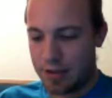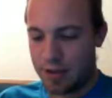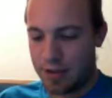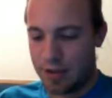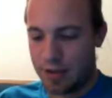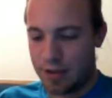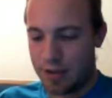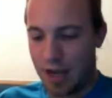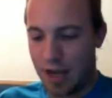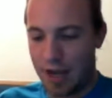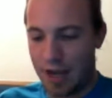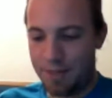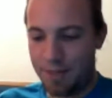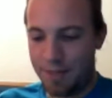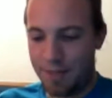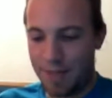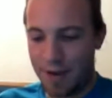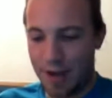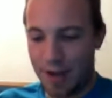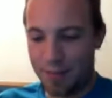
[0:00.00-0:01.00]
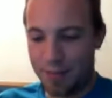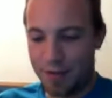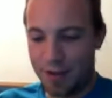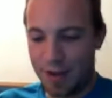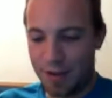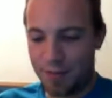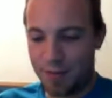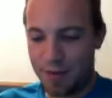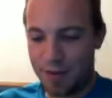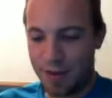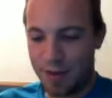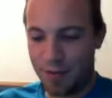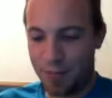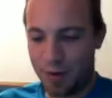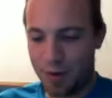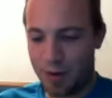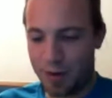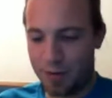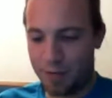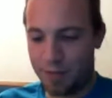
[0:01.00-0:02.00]
I'm definitely more
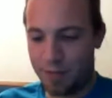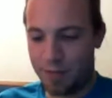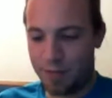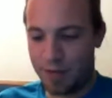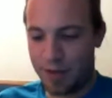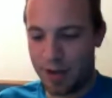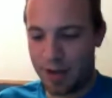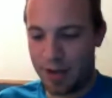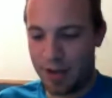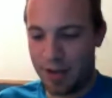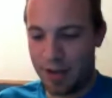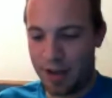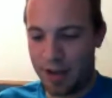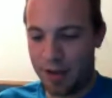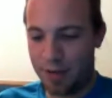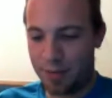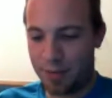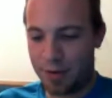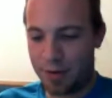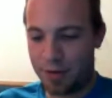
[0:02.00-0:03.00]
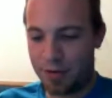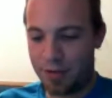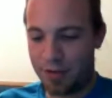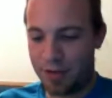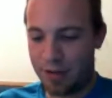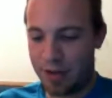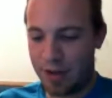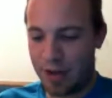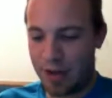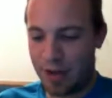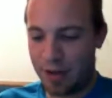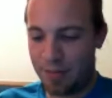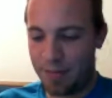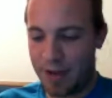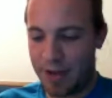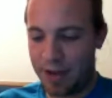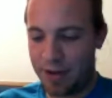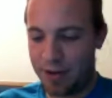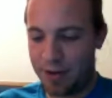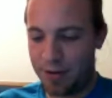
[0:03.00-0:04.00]
of a night person on my
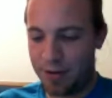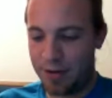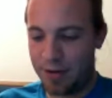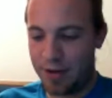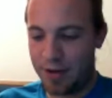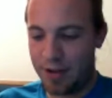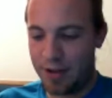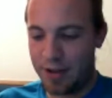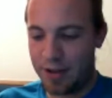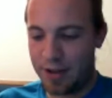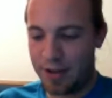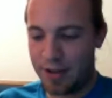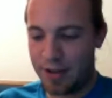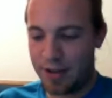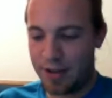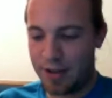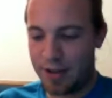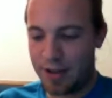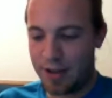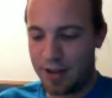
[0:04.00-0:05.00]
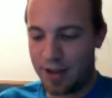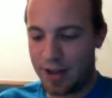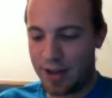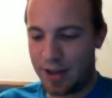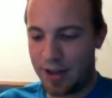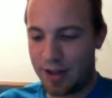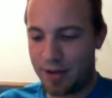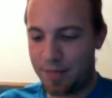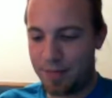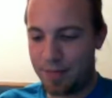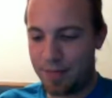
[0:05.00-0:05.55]
own, um,